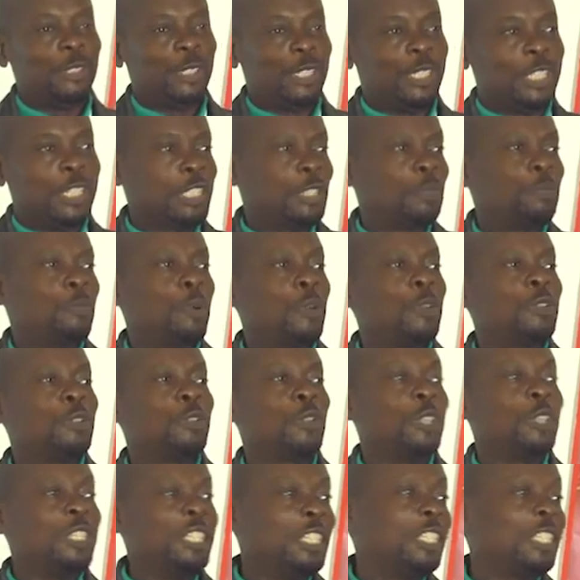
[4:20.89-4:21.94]
The
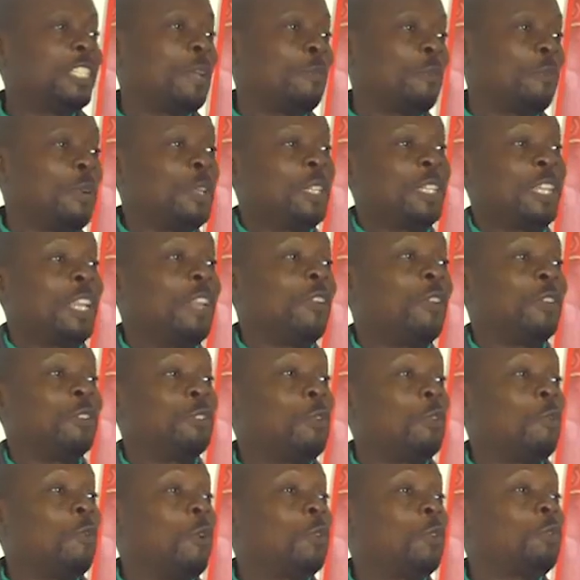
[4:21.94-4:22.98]
sponsor disappointed us.
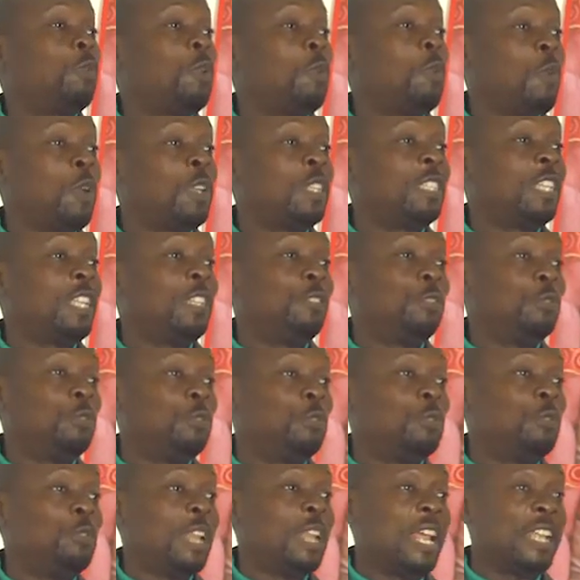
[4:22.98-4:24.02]
So what we wanted to
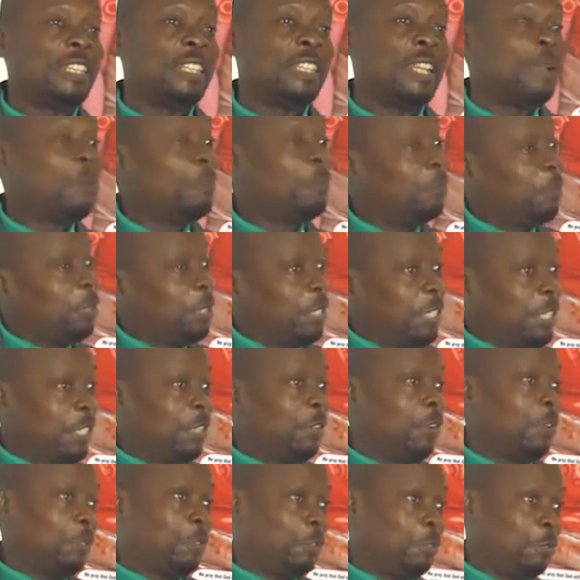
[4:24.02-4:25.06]
do that time, we
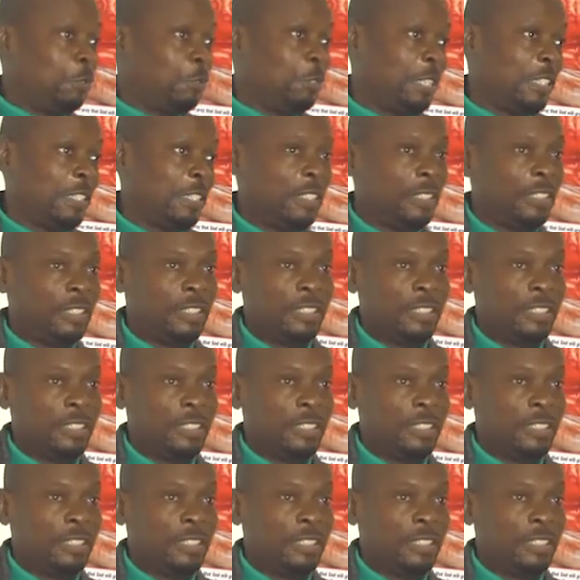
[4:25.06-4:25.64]
did not do it.